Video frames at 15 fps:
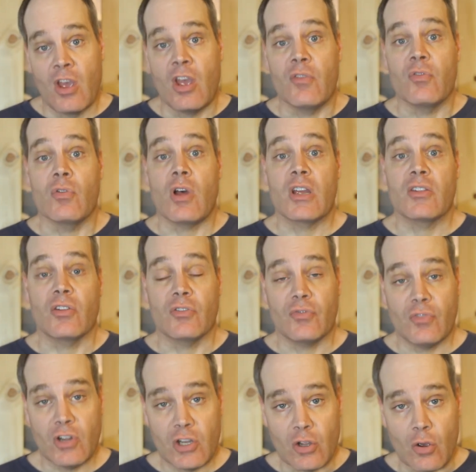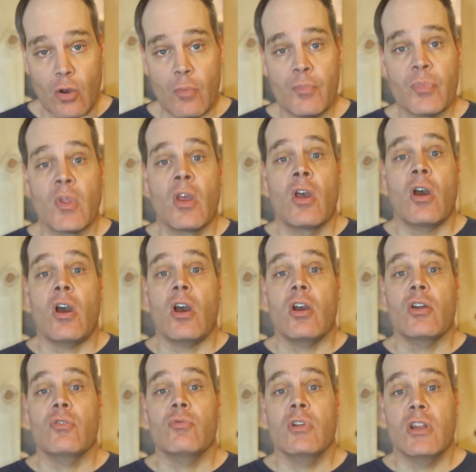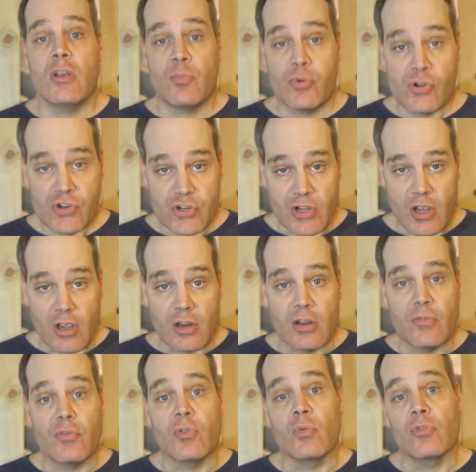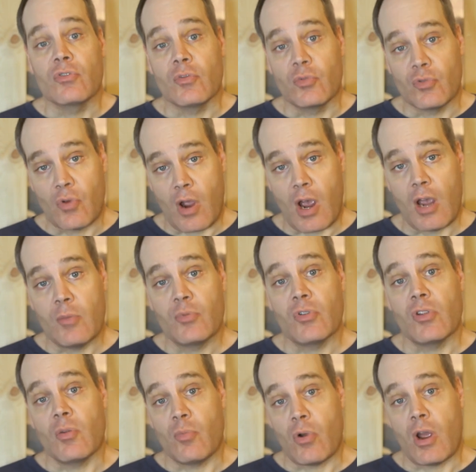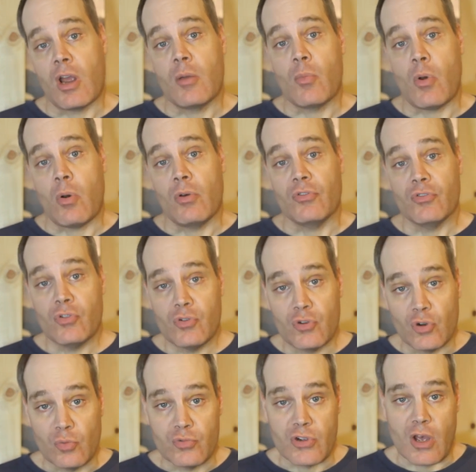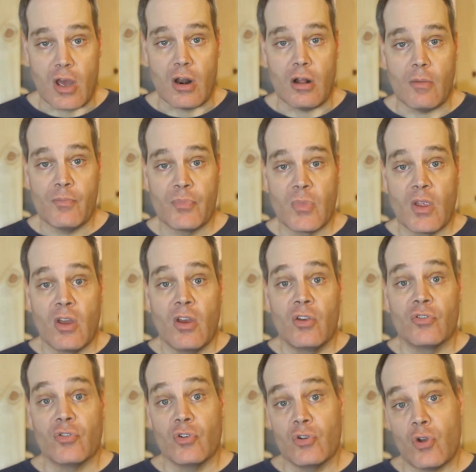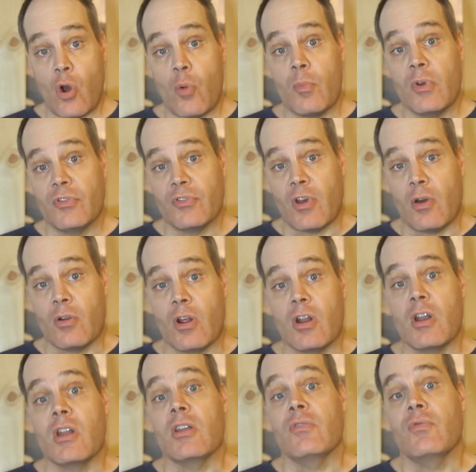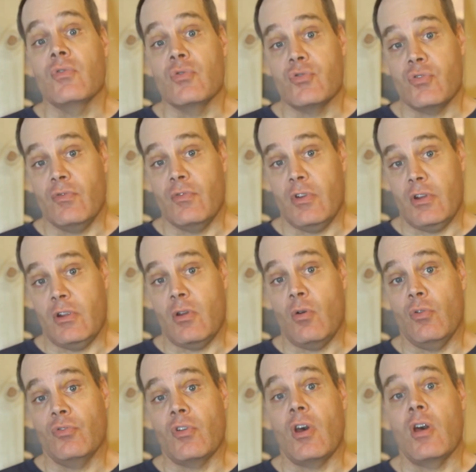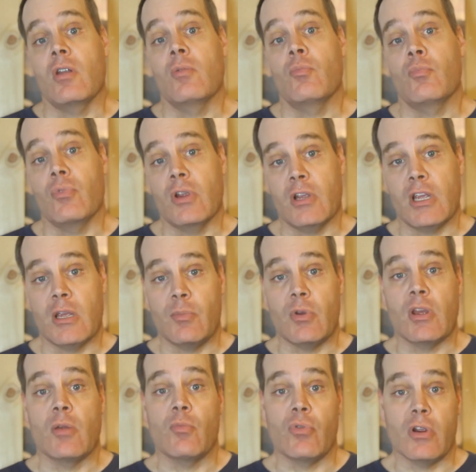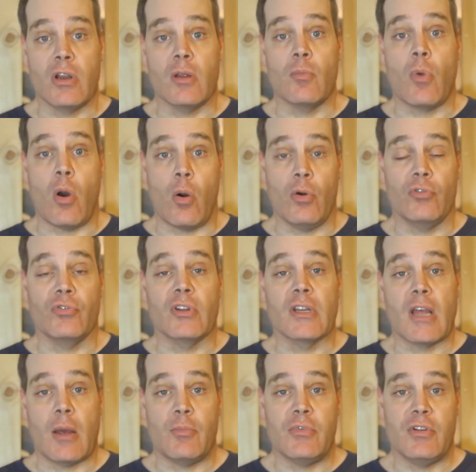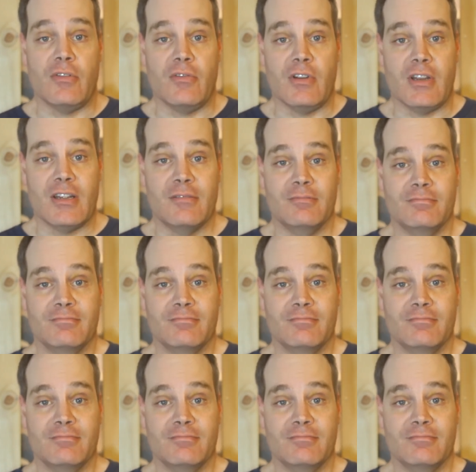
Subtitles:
If you like this video, I'd really appreciate if you would subscribe to the Brian Boas YouTube channel so you don't miss out on any future videos on keeping and breeding boas in captivity.